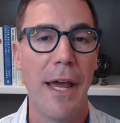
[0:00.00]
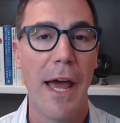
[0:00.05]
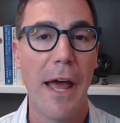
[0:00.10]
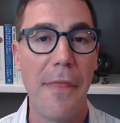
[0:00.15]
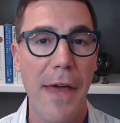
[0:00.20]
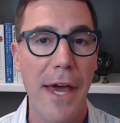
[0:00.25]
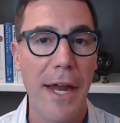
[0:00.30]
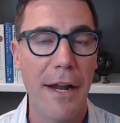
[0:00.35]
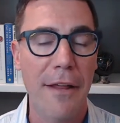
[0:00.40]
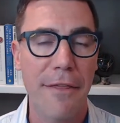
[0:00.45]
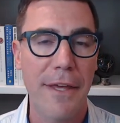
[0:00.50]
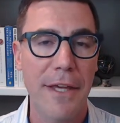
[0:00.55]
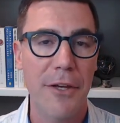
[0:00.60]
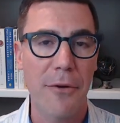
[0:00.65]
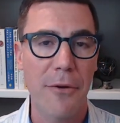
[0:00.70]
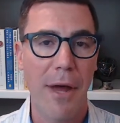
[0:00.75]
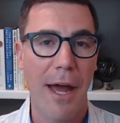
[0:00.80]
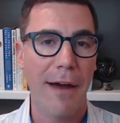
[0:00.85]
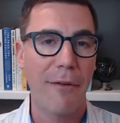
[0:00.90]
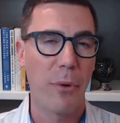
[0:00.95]
And then I think
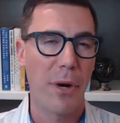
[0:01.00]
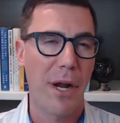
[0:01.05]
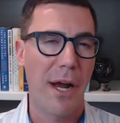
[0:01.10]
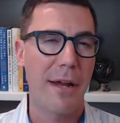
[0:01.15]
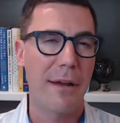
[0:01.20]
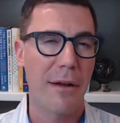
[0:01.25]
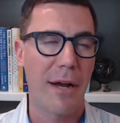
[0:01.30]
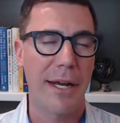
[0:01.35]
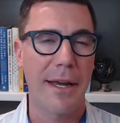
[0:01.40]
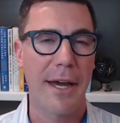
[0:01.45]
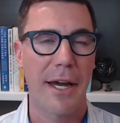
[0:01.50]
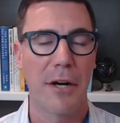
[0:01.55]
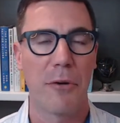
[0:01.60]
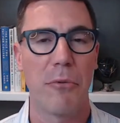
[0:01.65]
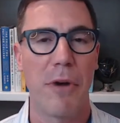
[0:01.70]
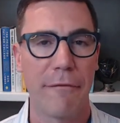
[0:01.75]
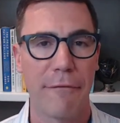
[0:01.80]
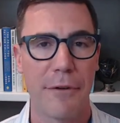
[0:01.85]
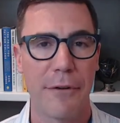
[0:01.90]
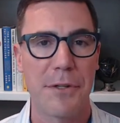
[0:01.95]
you have what I, I kind of
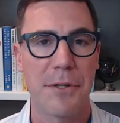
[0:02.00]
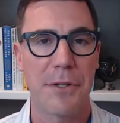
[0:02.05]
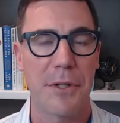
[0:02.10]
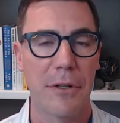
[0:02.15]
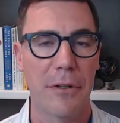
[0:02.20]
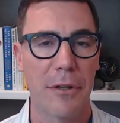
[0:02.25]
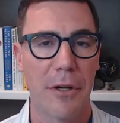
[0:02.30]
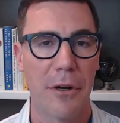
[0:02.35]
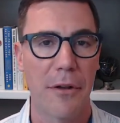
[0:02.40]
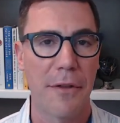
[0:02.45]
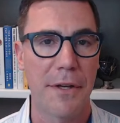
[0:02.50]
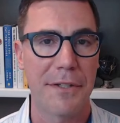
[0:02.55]
referenced earlier,